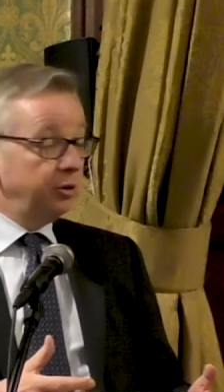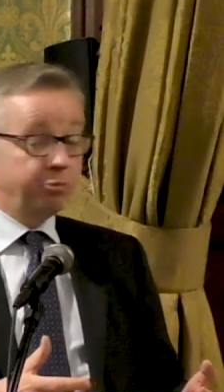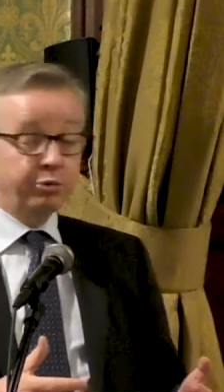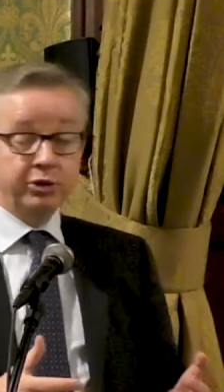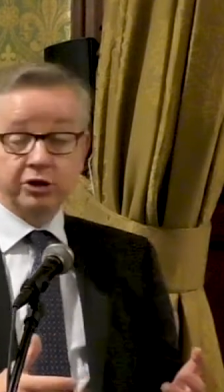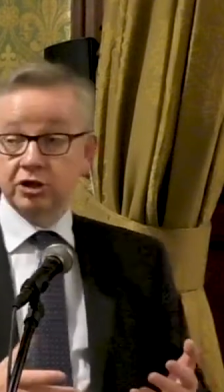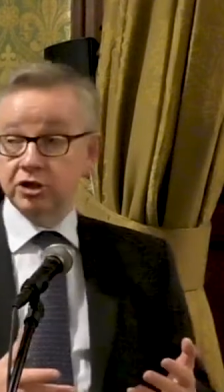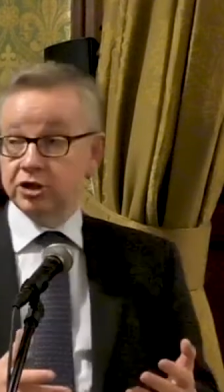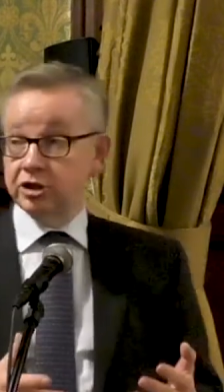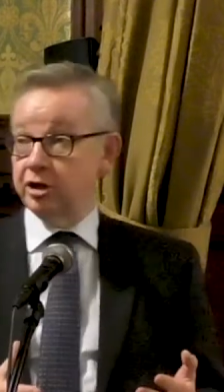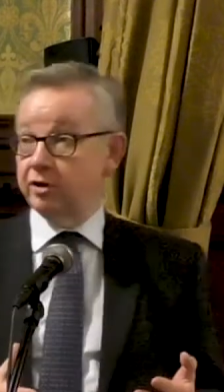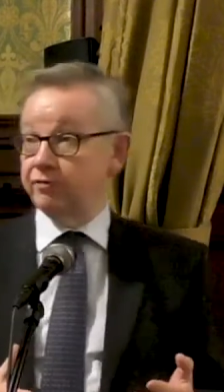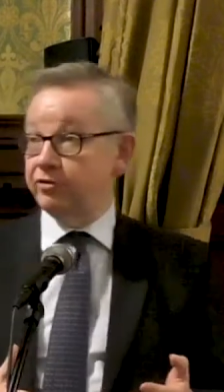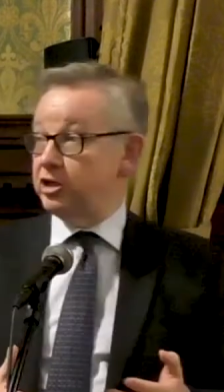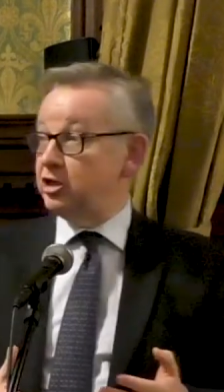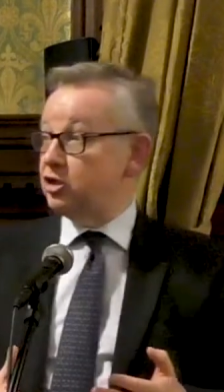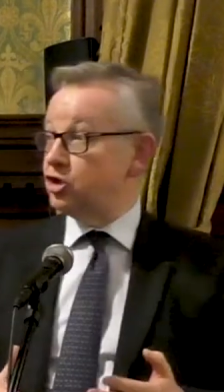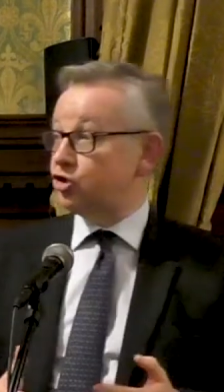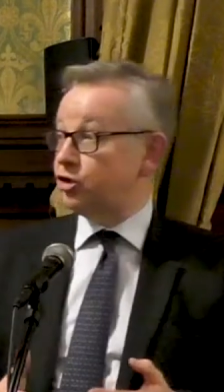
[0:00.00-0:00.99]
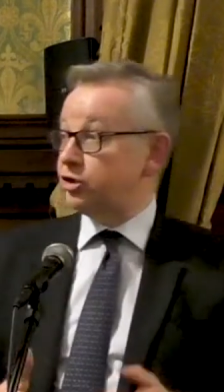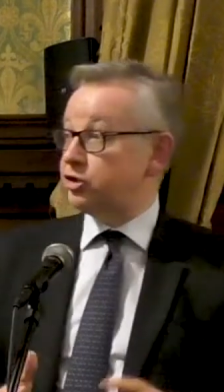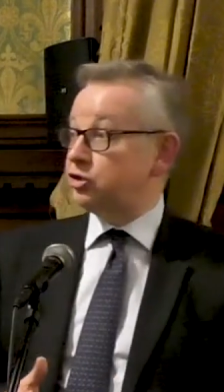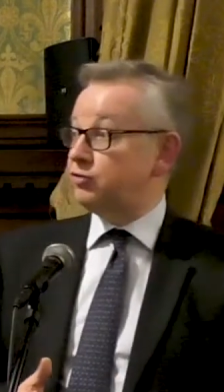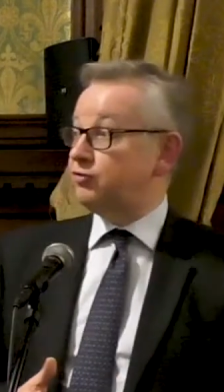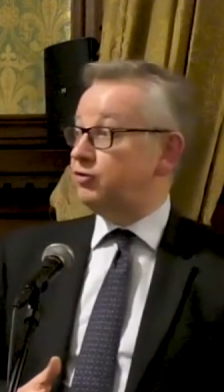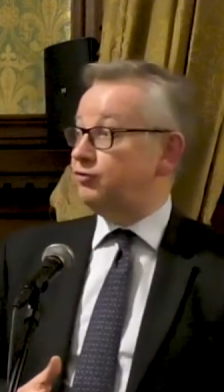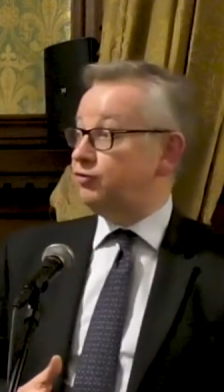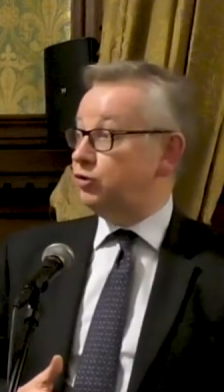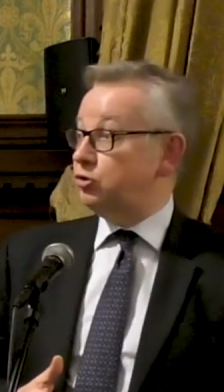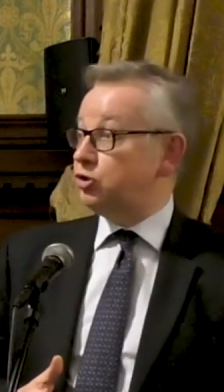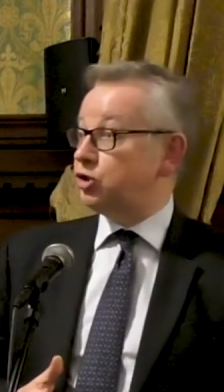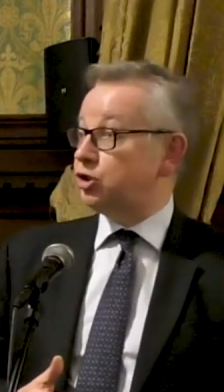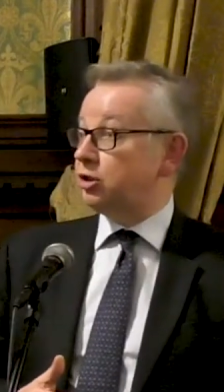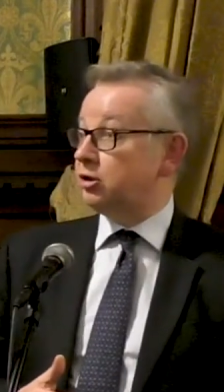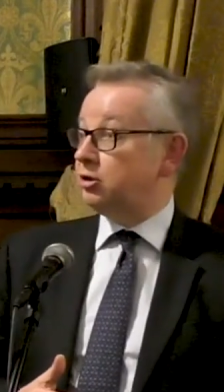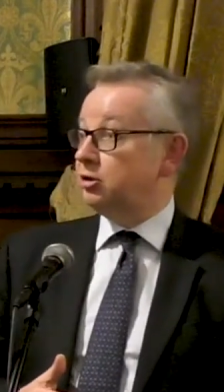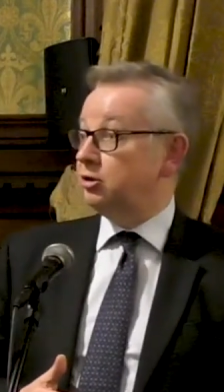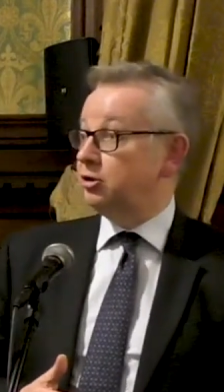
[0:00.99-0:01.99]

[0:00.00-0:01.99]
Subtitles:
but to serve the interests of the future.